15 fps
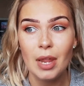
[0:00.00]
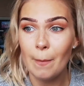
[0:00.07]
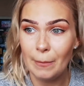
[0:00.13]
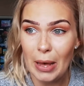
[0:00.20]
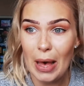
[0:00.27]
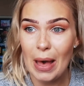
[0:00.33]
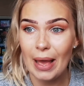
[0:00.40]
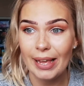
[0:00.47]

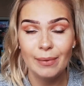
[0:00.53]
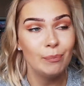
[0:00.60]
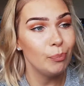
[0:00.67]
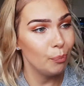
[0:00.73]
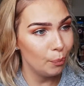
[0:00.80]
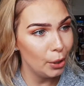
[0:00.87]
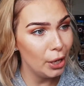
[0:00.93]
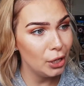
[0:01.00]
buy,
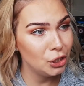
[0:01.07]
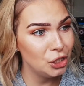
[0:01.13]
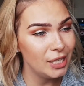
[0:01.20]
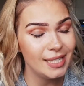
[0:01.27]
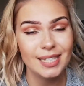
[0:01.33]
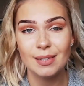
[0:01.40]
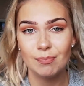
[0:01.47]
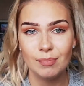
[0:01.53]

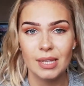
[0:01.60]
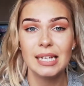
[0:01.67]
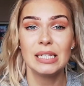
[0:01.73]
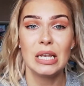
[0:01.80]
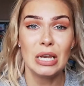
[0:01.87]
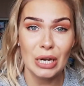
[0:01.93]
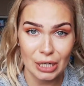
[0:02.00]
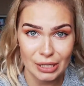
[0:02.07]
purchase, there's a
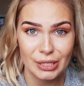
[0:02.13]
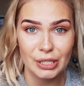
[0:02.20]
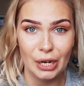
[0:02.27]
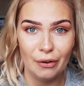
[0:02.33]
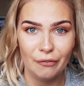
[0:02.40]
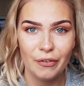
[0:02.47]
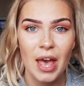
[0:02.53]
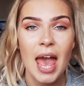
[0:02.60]
lot of stuff.